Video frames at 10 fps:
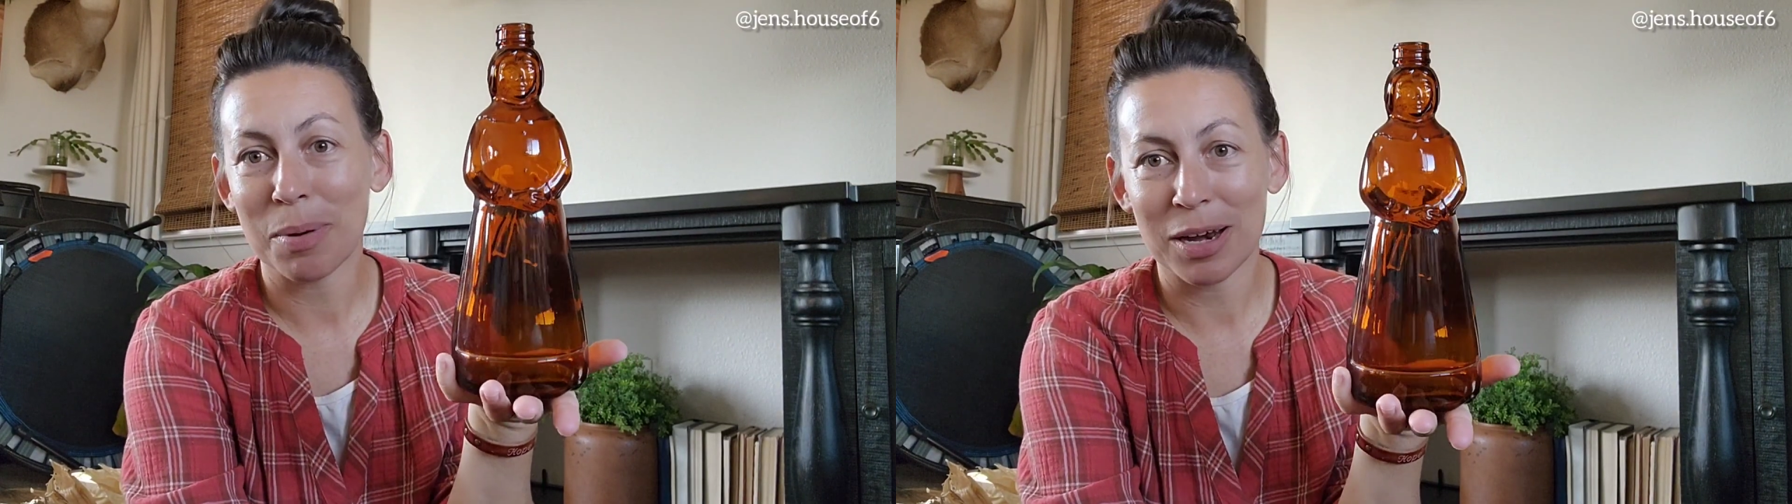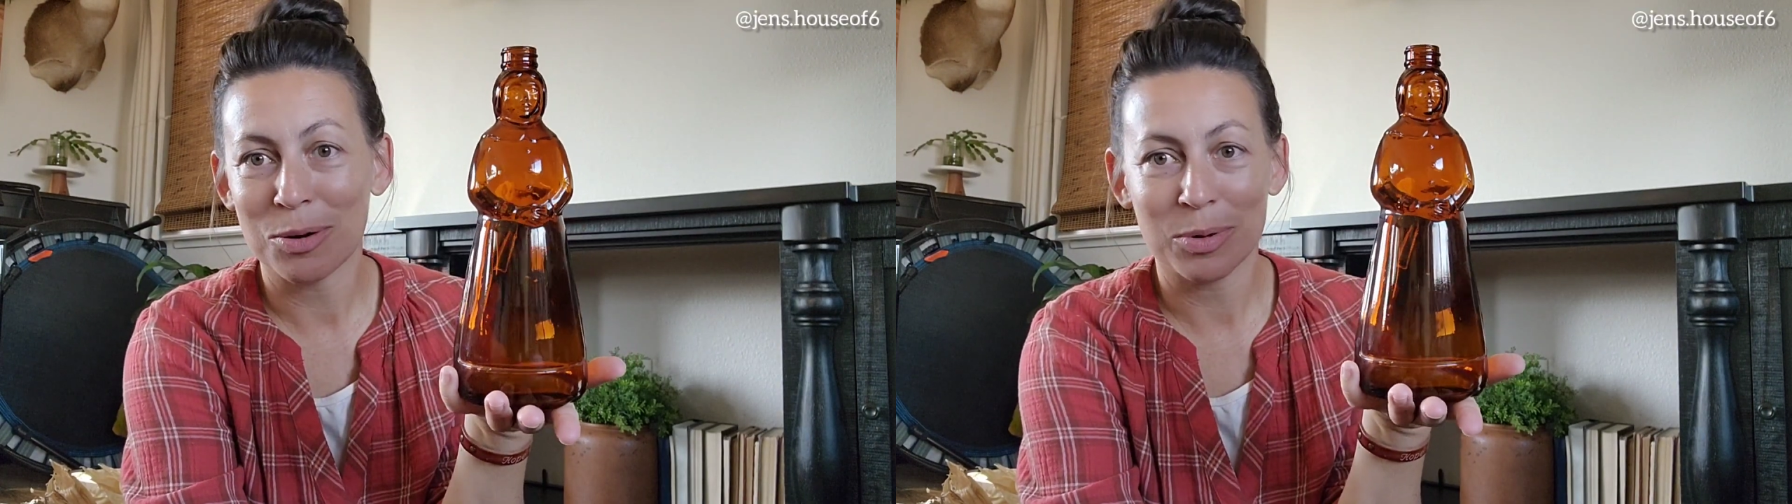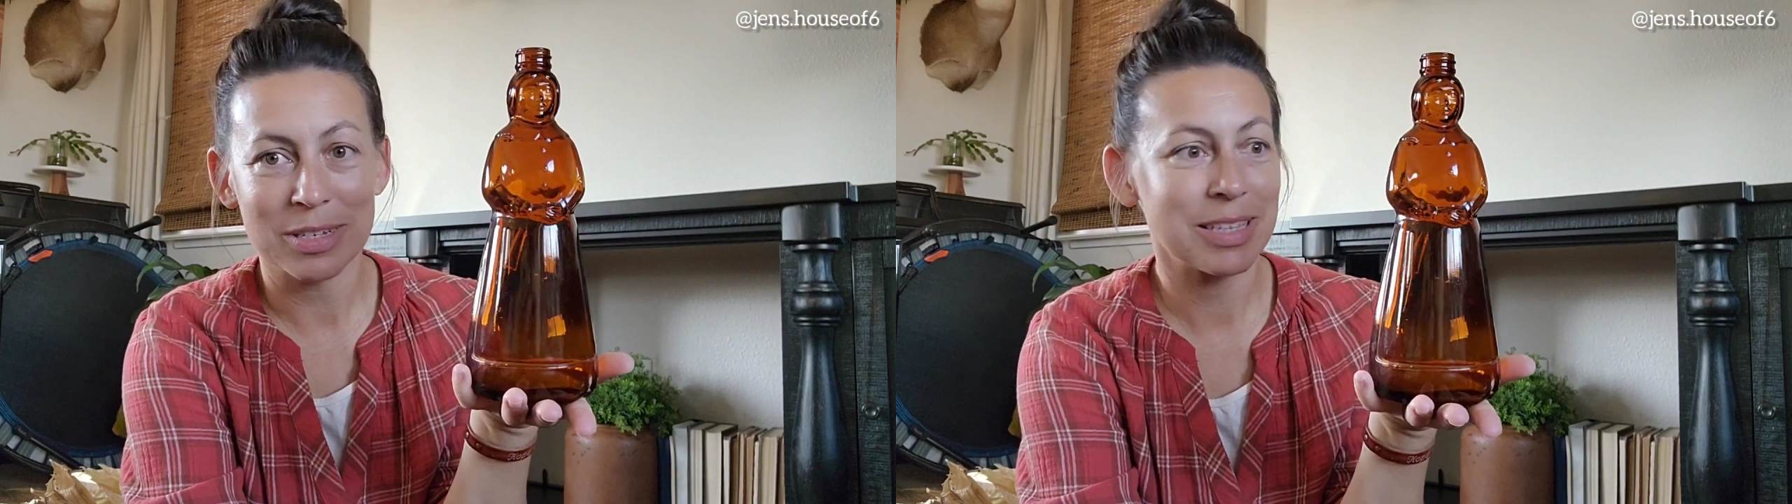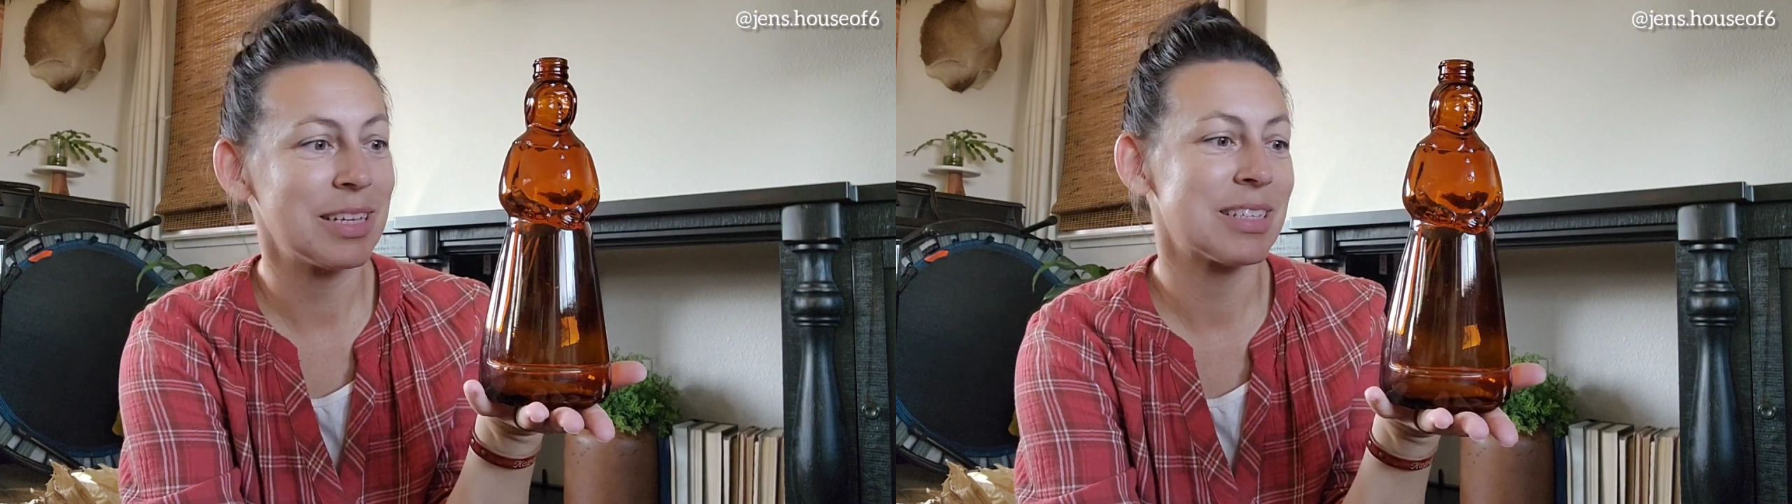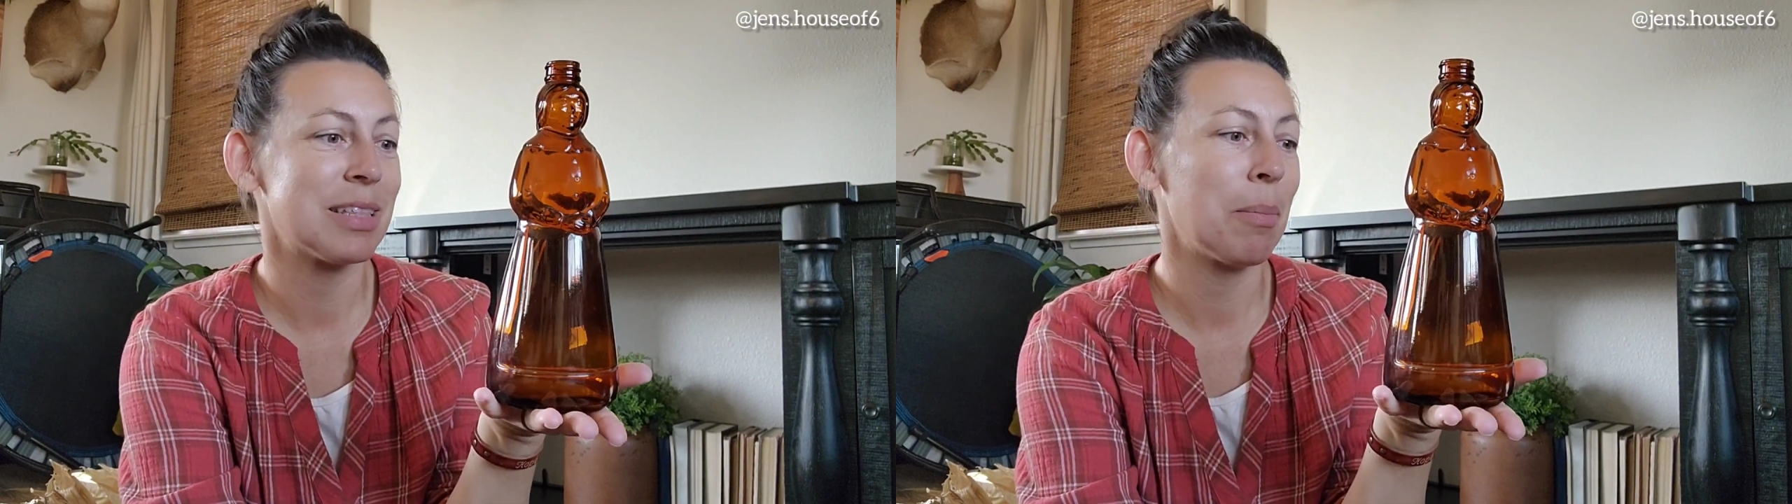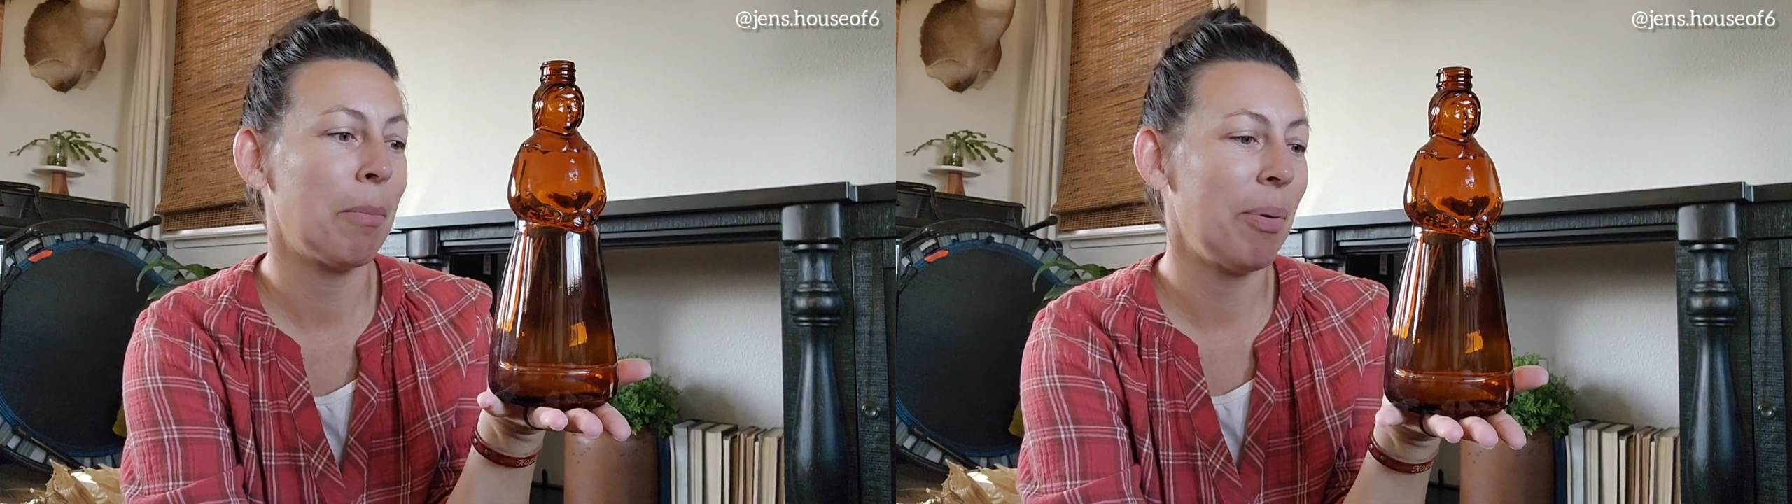Butterworth is the